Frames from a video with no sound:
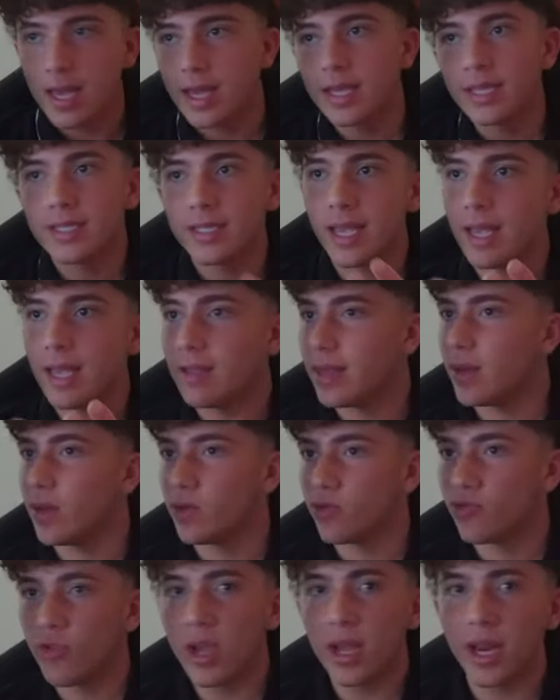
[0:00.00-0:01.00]
Same thing
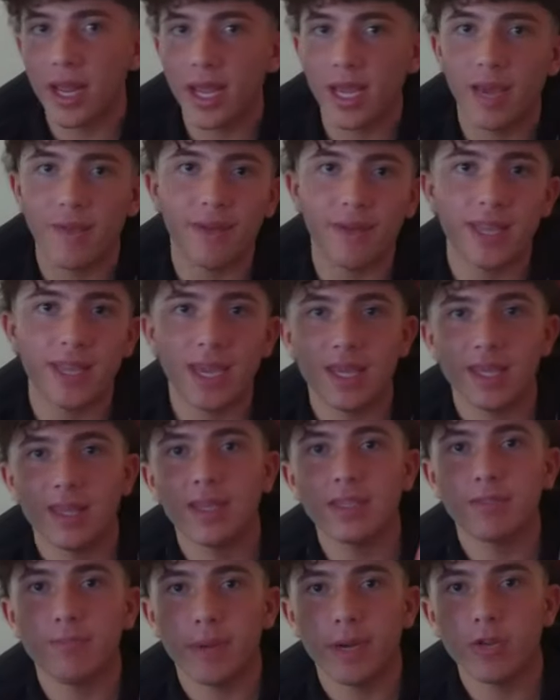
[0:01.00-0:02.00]
with trading. If I take
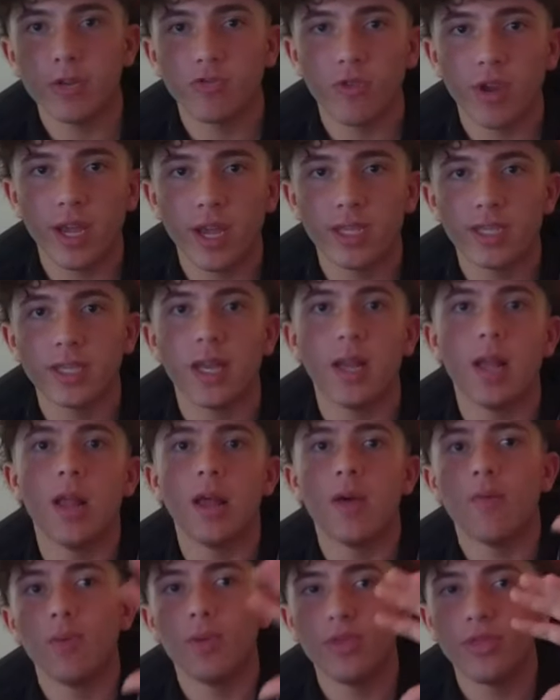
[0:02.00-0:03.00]
this many trades
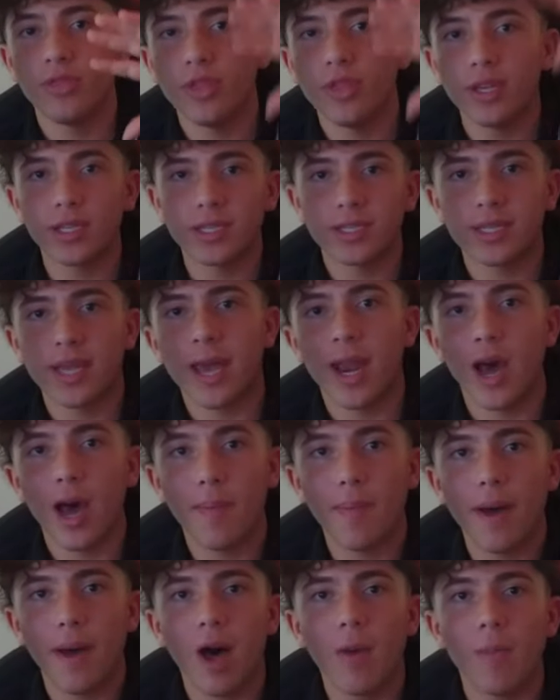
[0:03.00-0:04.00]
with this
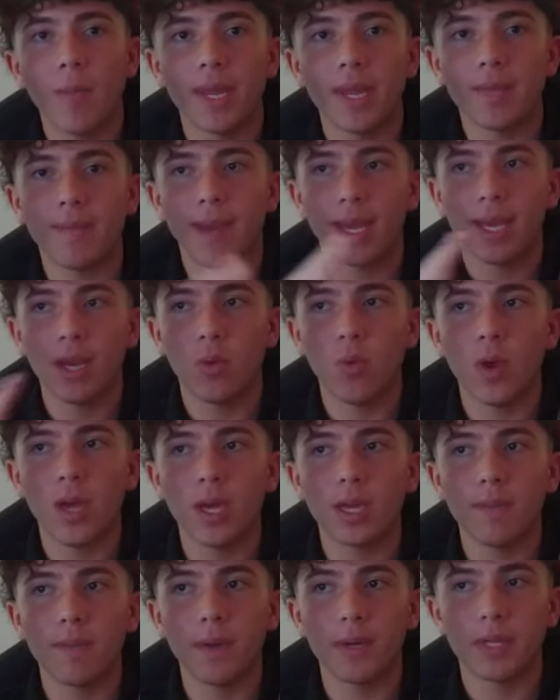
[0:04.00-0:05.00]
setup, how many am I going to win
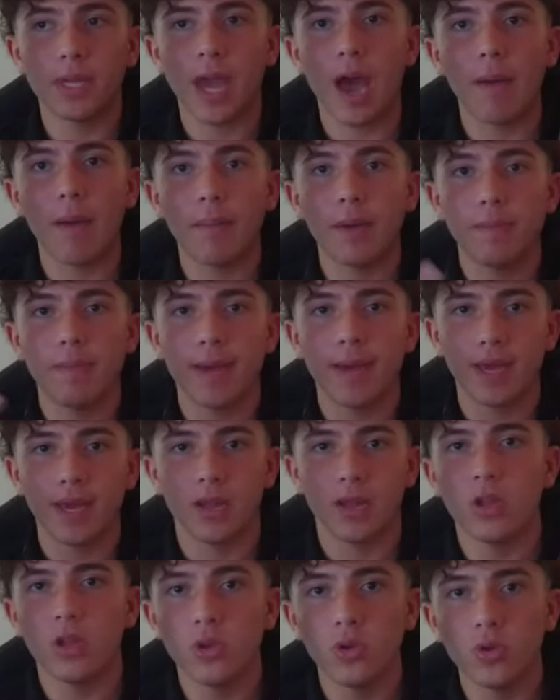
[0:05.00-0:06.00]
compared to how many am I going to
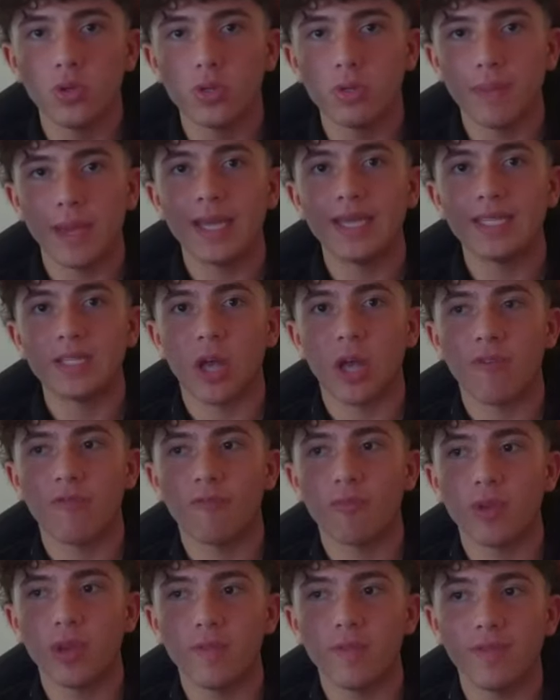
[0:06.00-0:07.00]
lose based off
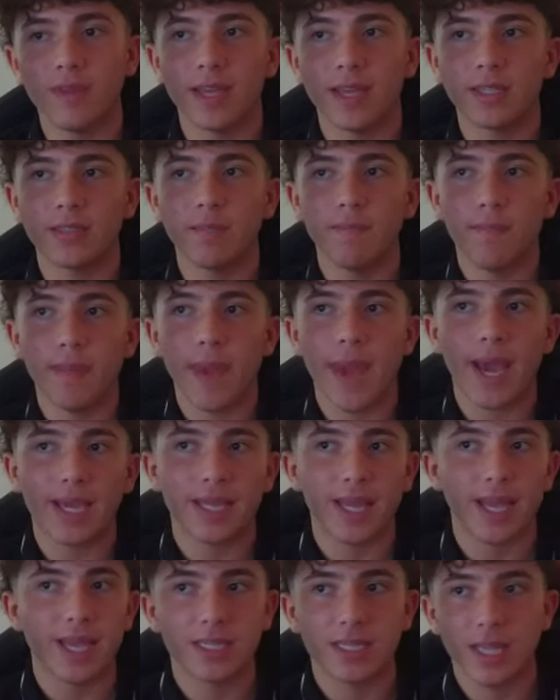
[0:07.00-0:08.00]
previous back
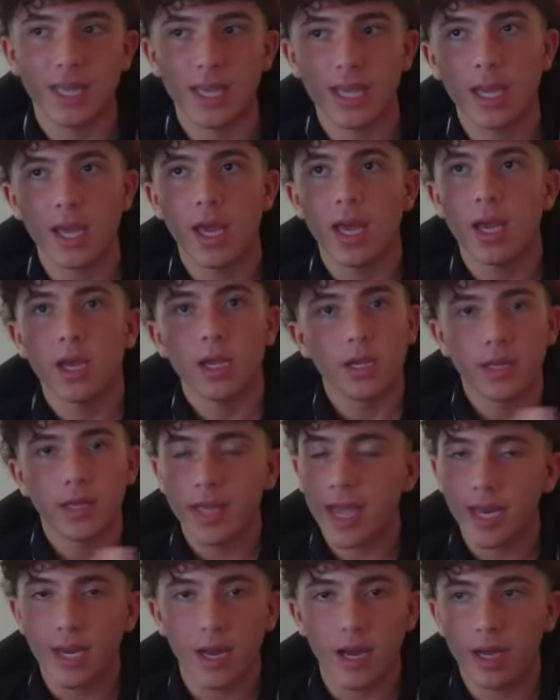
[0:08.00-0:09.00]
testing
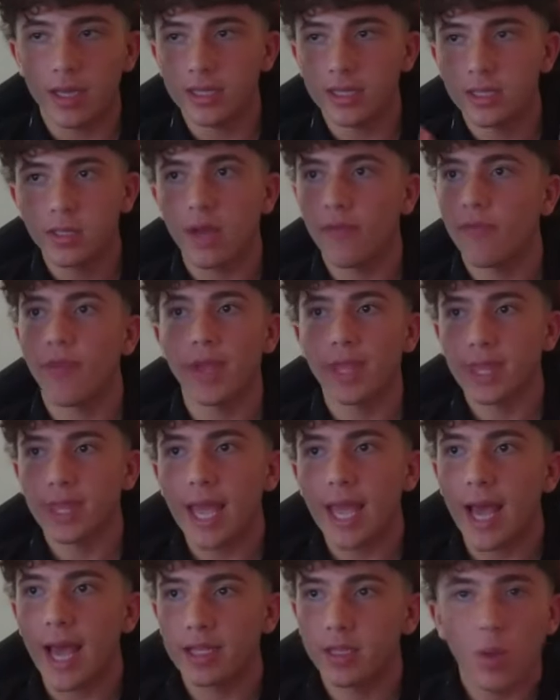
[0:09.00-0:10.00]
data and stuff like
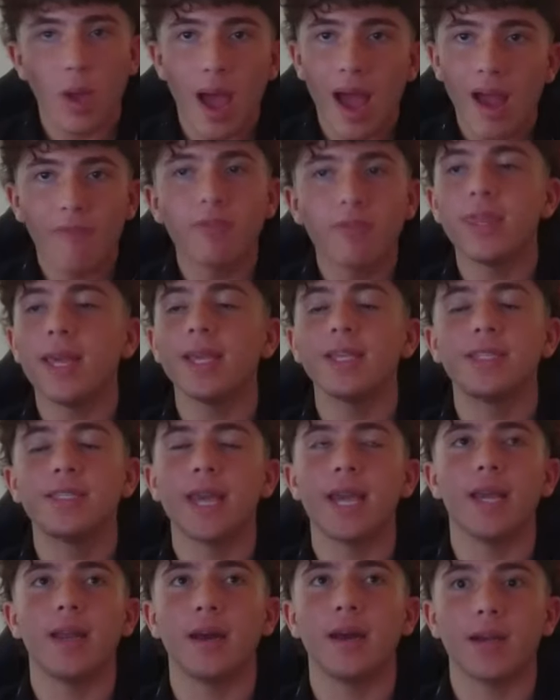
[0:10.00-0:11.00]
that? Everything's
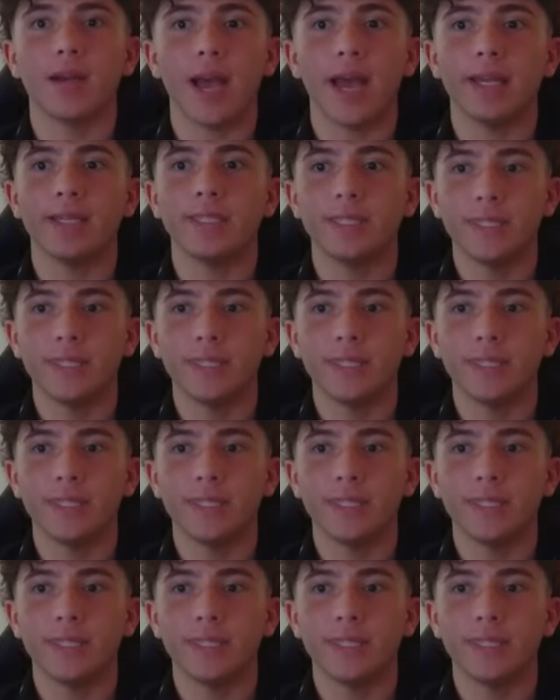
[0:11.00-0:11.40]
data, guys.